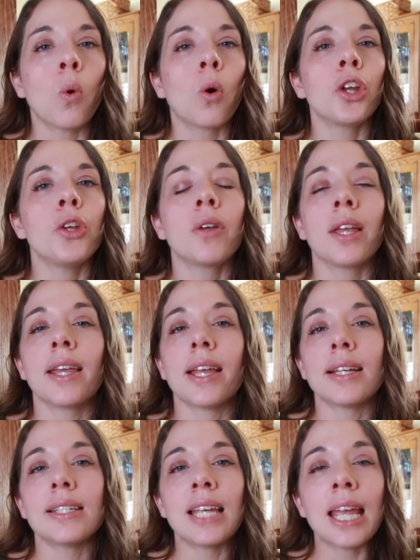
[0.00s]
or you can
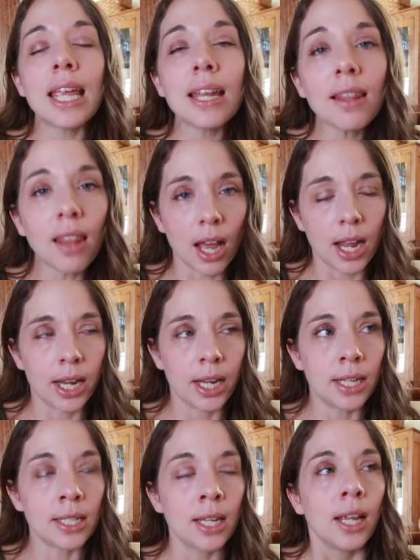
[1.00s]
get tin
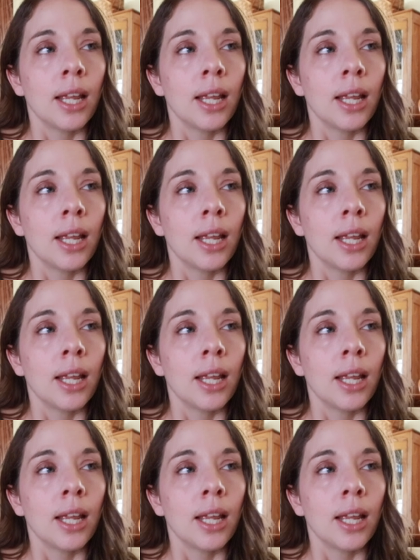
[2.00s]
lined